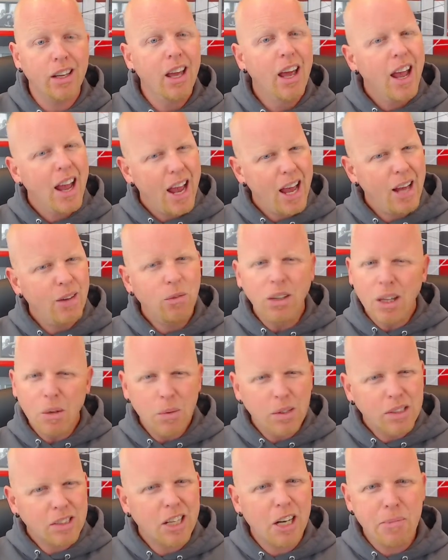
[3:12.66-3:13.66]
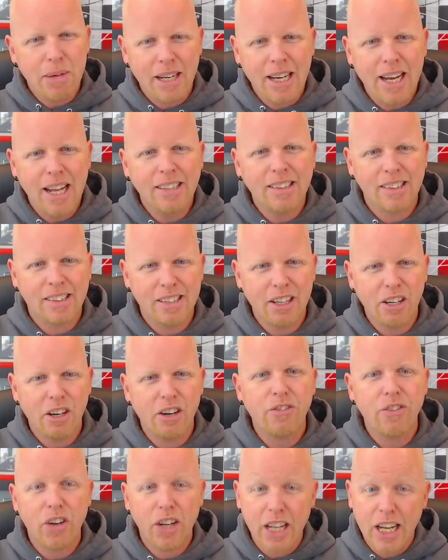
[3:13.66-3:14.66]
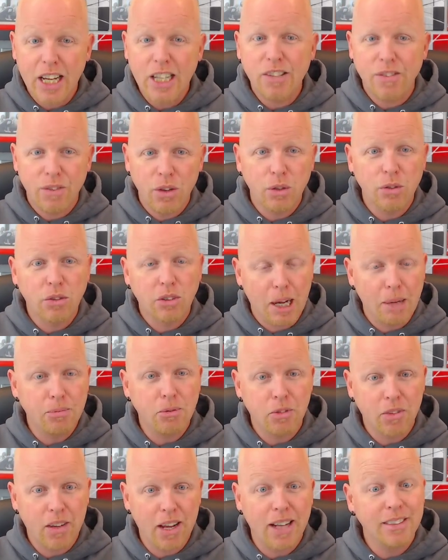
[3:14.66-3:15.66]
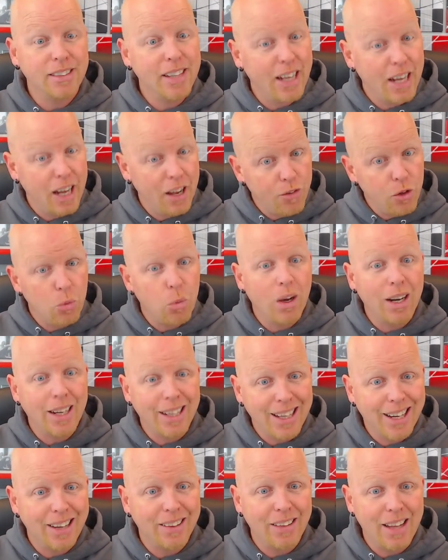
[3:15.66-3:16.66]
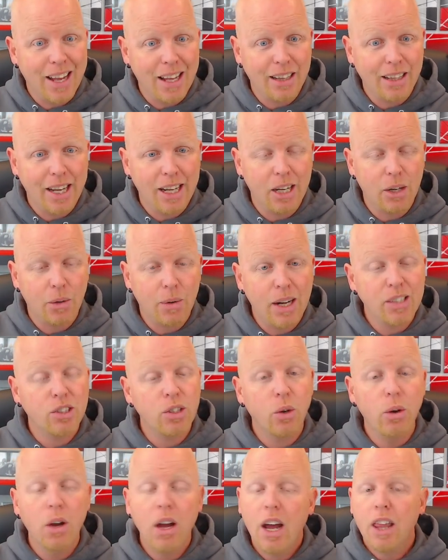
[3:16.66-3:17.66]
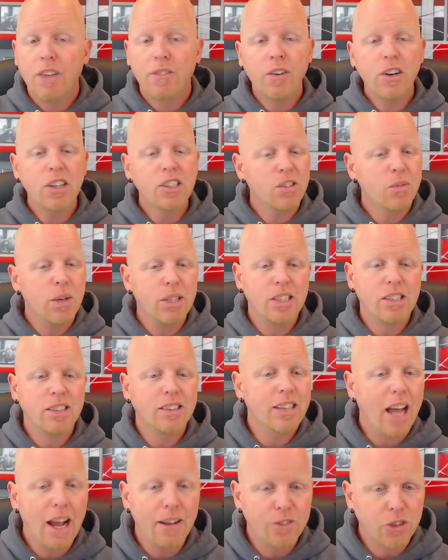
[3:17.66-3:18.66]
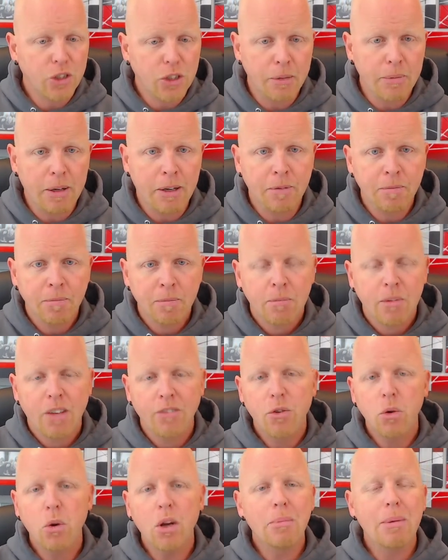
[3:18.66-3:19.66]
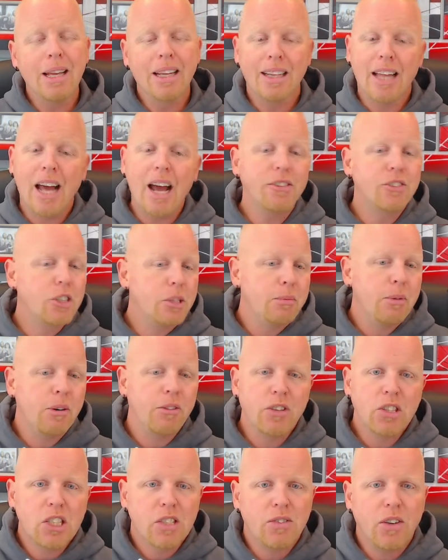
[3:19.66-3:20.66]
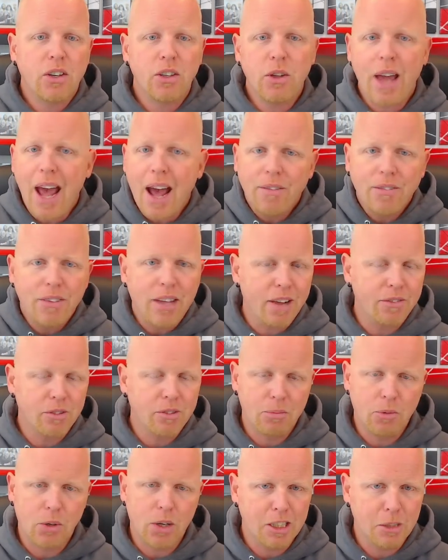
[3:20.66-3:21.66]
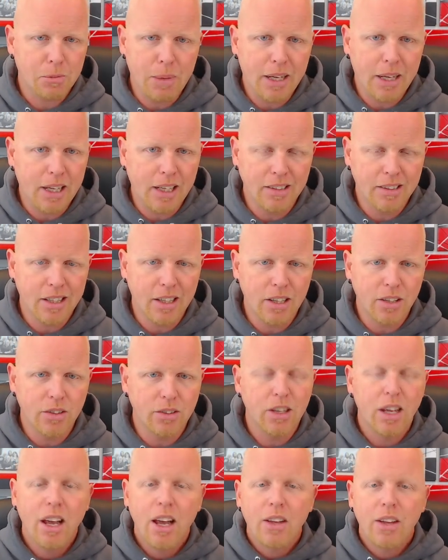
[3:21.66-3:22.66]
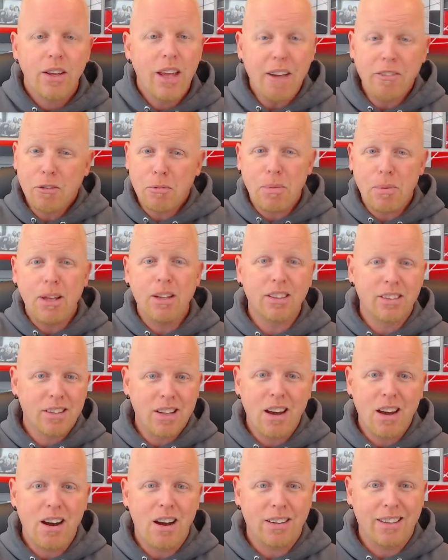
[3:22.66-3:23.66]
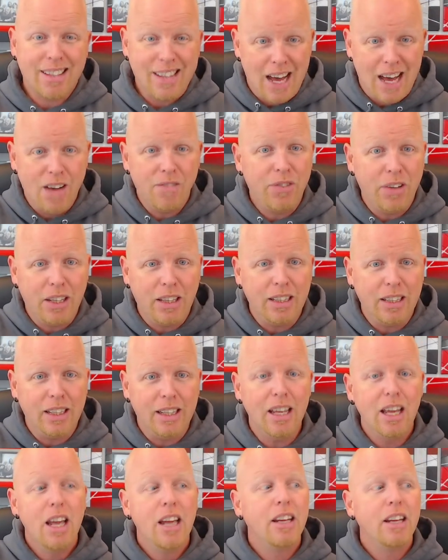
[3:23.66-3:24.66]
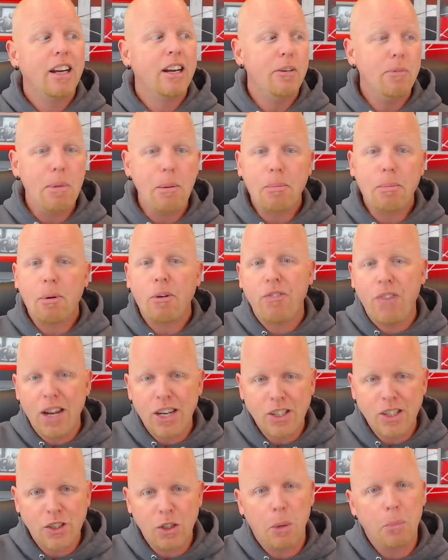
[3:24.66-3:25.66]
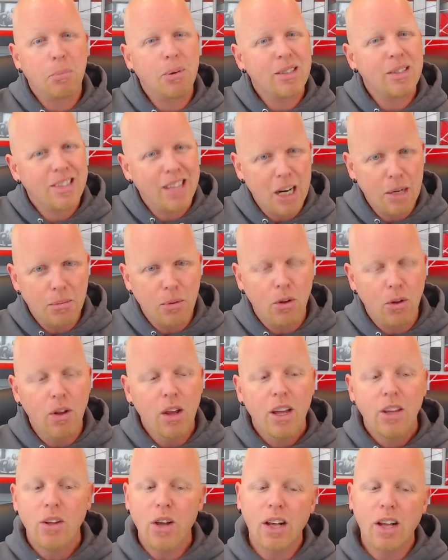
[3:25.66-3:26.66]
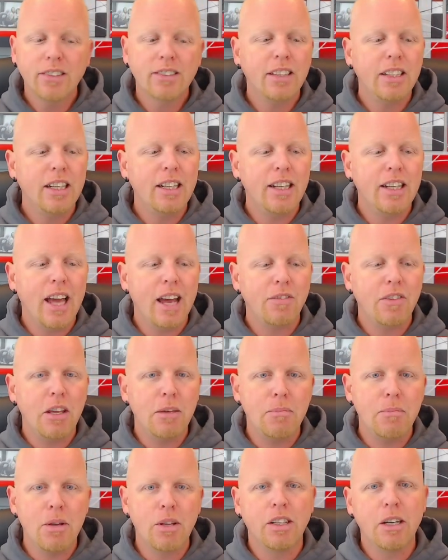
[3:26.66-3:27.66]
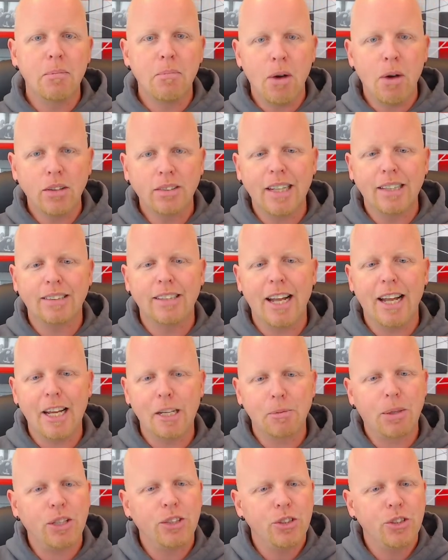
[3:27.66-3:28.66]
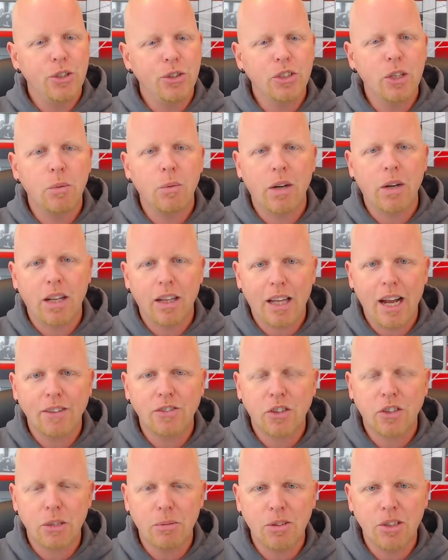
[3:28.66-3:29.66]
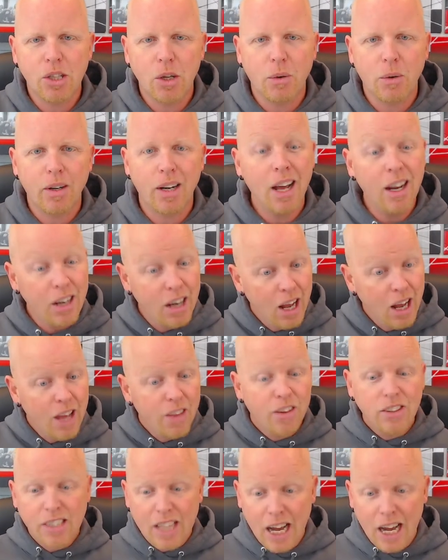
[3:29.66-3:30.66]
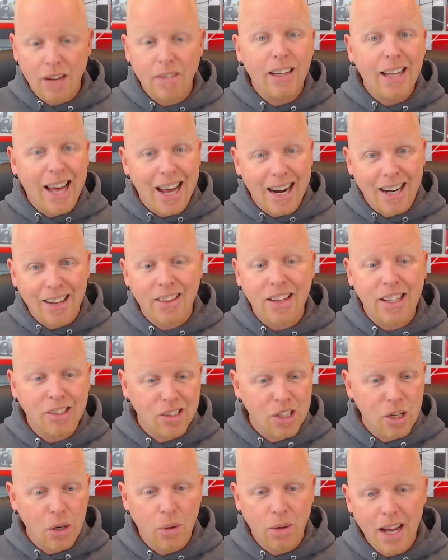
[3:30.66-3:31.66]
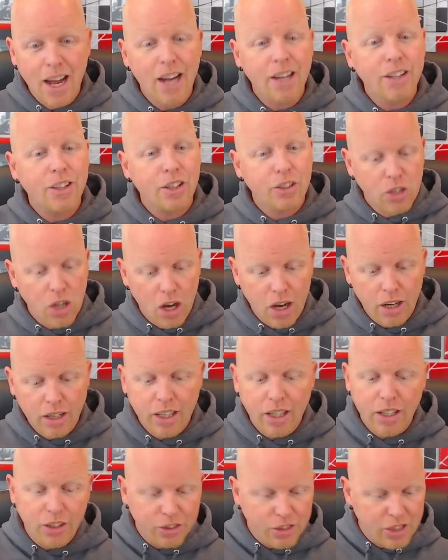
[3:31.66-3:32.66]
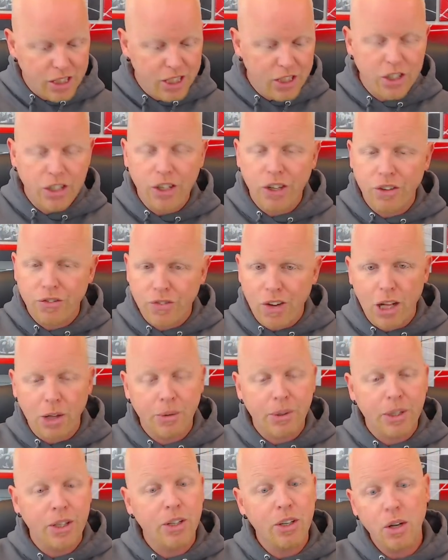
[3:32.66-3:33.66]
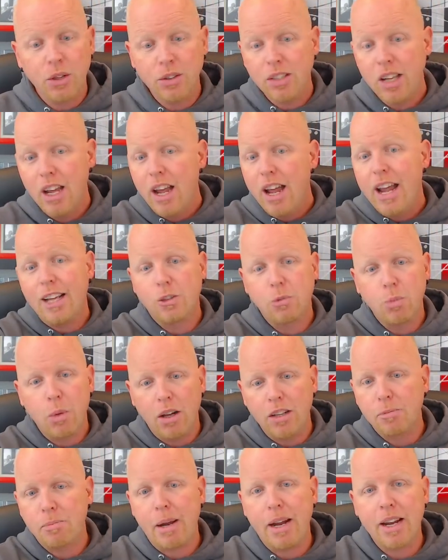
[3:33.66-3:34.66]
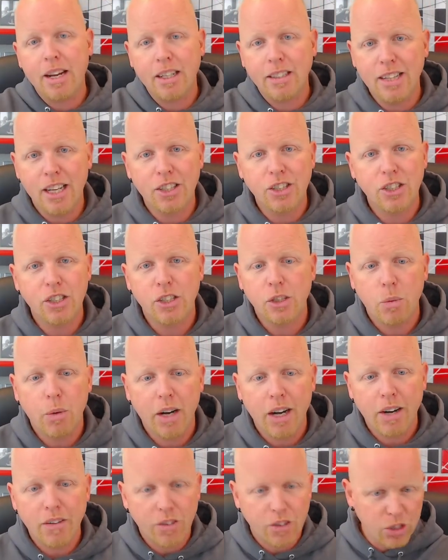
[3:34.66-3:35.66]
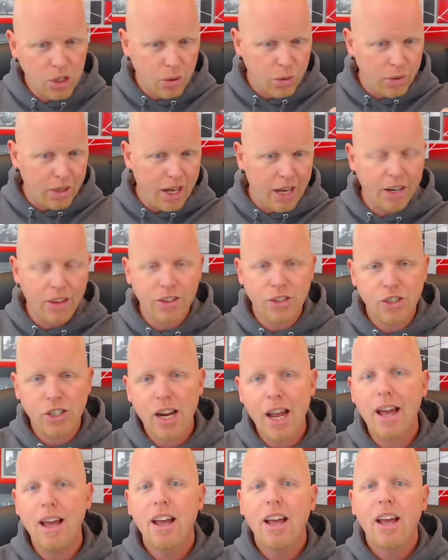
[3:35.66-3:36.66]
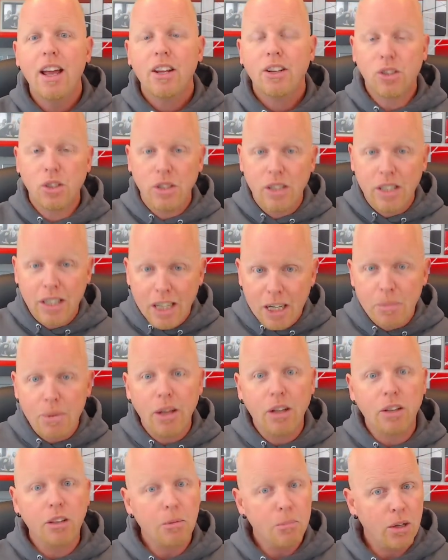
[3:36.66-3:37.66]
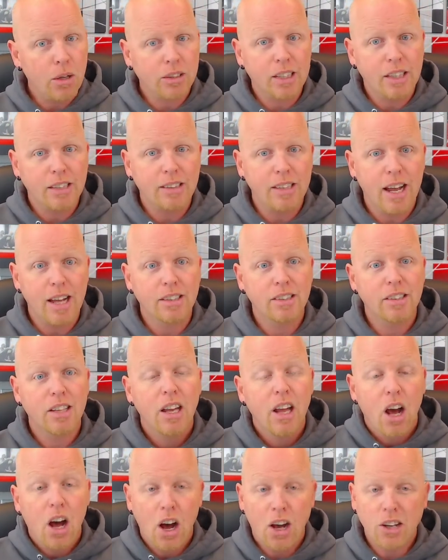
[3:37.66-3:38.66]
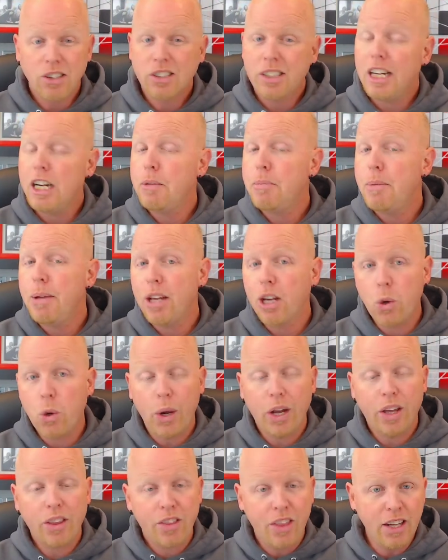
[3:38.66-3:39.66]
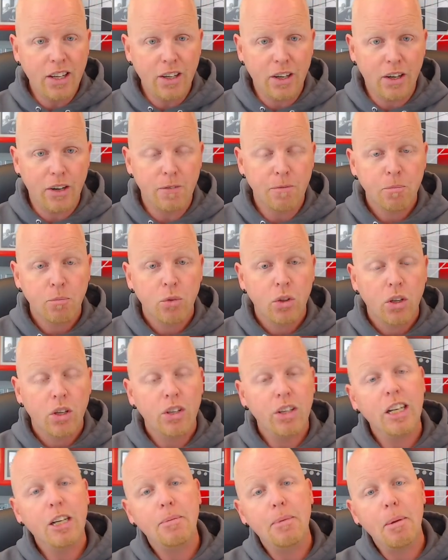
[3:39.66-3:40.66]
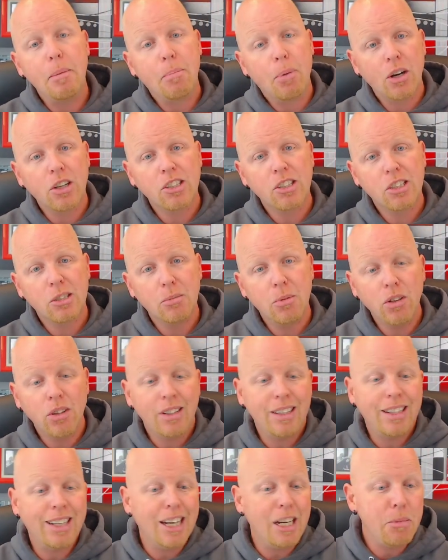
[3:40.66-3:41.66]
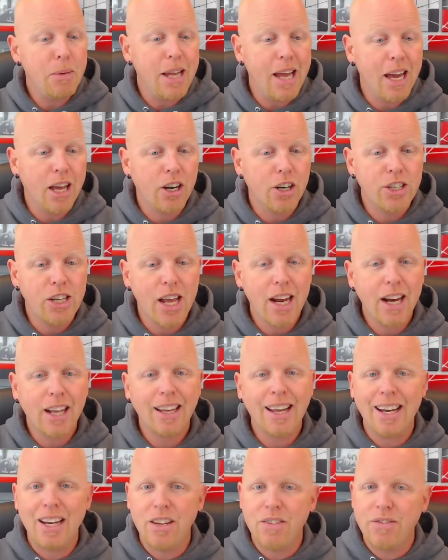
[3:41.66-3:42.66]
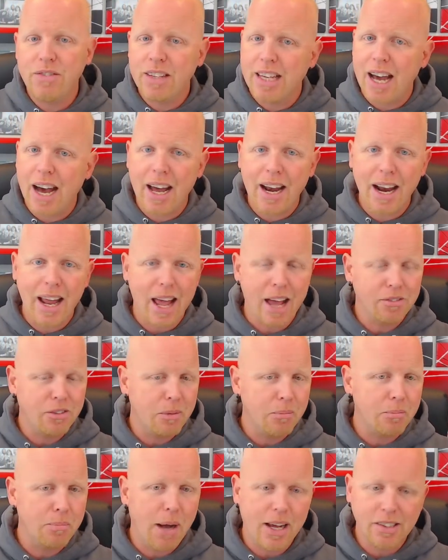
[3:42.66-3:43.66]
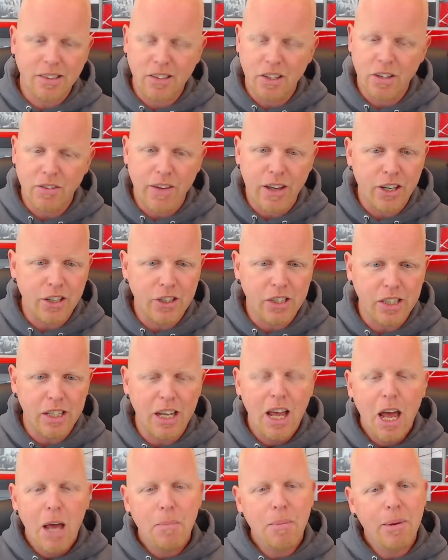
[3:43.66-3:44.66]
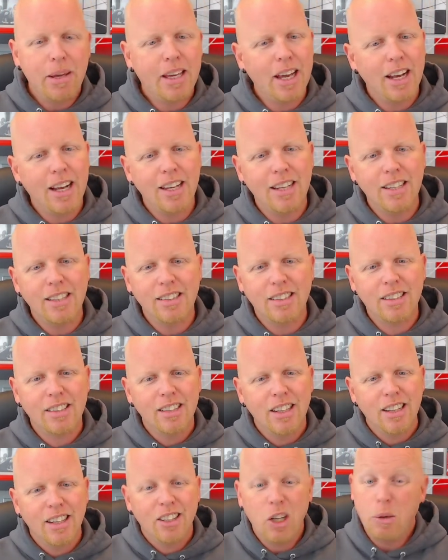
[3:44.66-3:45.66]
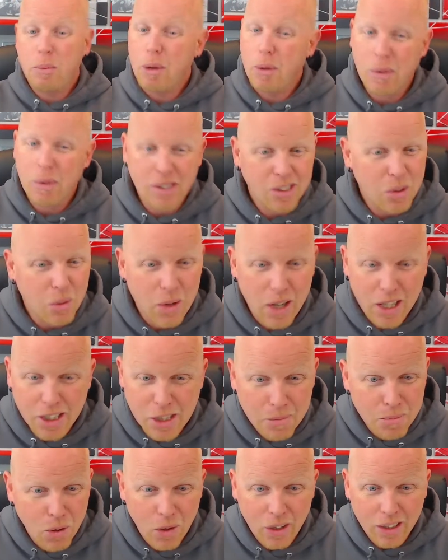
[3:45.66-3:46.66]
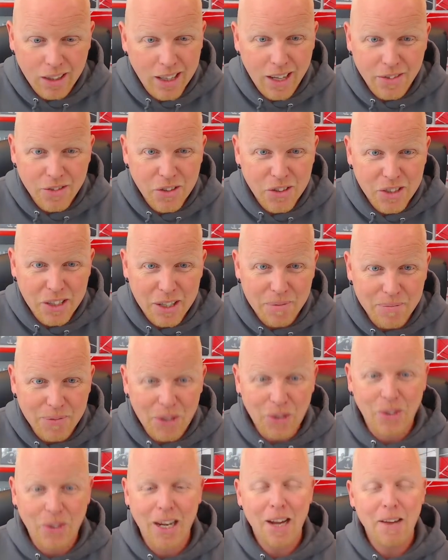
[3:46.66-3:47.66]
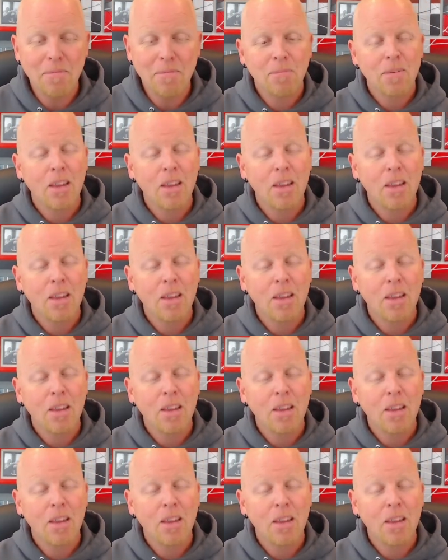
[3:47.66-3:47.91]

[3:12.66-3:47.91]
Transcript: and really what's going to be necessary for each of those types of content if you want to get in that lane, all right? So the first of which is live streaming. If you want to be a live streamer, first of all, you have to have some great speaking skills. You have to be able to talk confidently. You need to be professional and presentable. You also need to have the ability to multitask because usually when a live stream is going on, there's kind of a lot of things going on. You're talking, you're teaching, you're following your notes, as well as paying attention to whatever's going on in the chat. So you need to be able to multitask. Also, you need to be a quick thinker. You need to be personable, you need to be energetic, and you've got to have some positive energy because nobody wants to watch a boring live stream, okay?